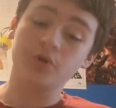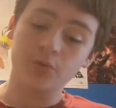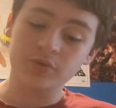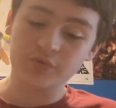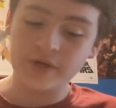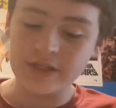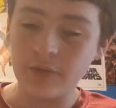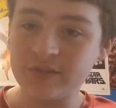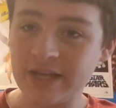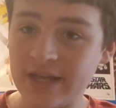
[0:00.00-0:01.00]
who was running it
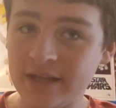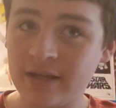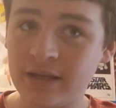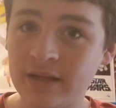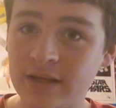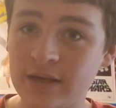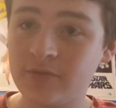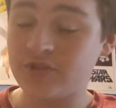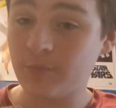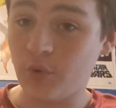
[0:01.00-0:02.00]
was he
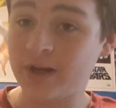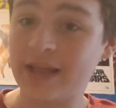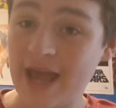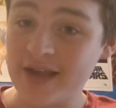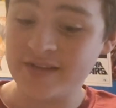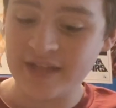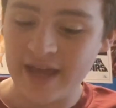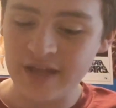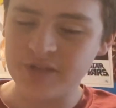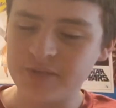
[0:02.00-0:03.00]
was number one, a casting
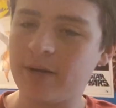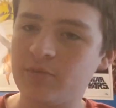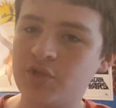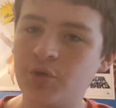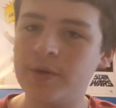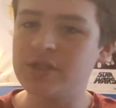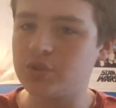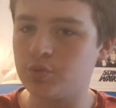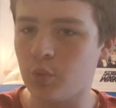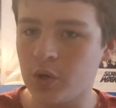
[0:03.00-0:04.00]
agent, but number two, he
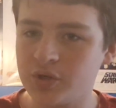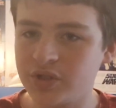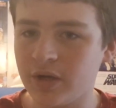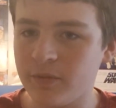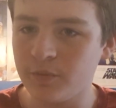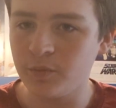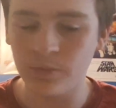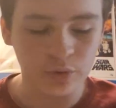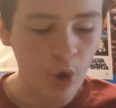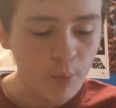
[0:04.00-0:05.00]
just works on
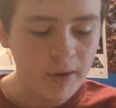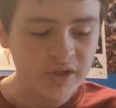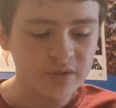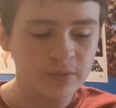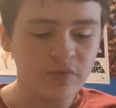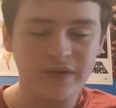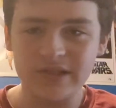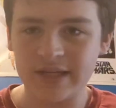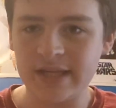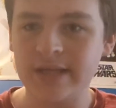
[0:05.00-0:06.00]
low-budget movies.
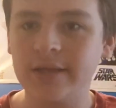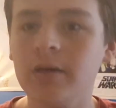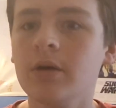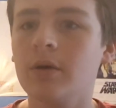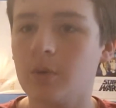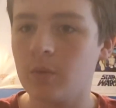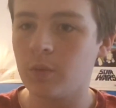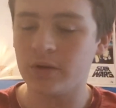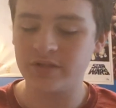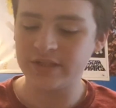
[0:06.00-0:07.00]
Like, he
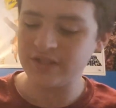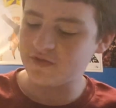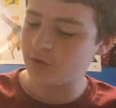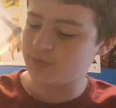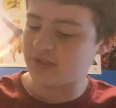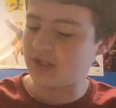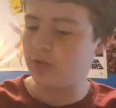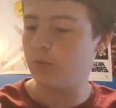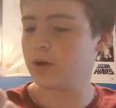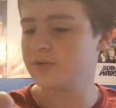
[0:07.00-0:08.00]
works on these films, and he's
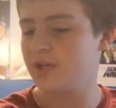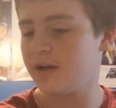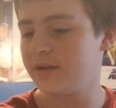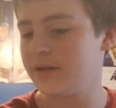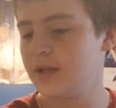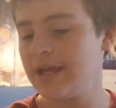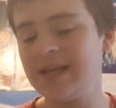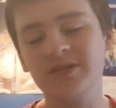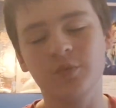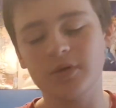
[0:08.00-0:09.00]
worked
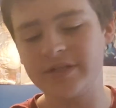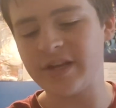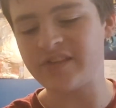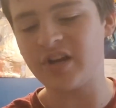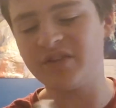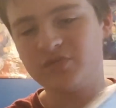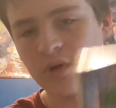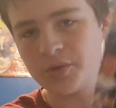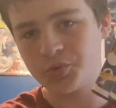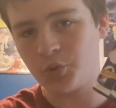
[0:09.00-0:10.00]
in a ton of
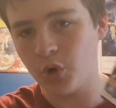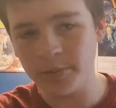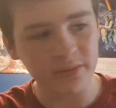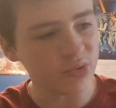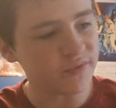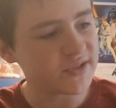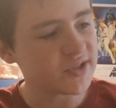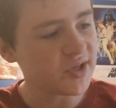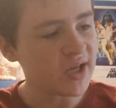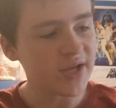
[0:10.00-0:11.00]
Roger Corman movies.
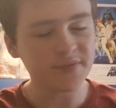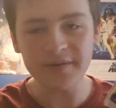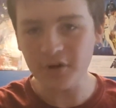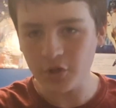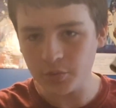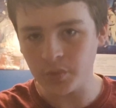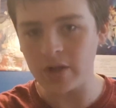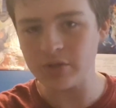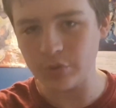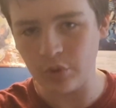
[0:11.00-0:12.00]
If you've never heard of
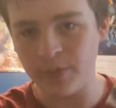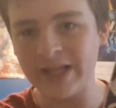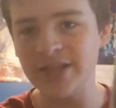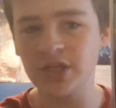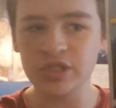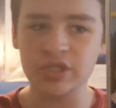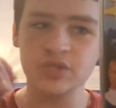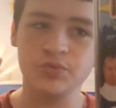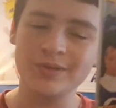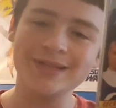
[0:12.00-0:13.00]
Roger Corman, he does
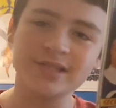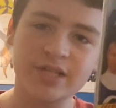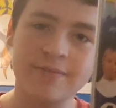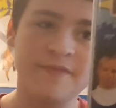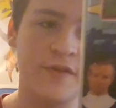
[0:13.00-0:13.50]
these really cheap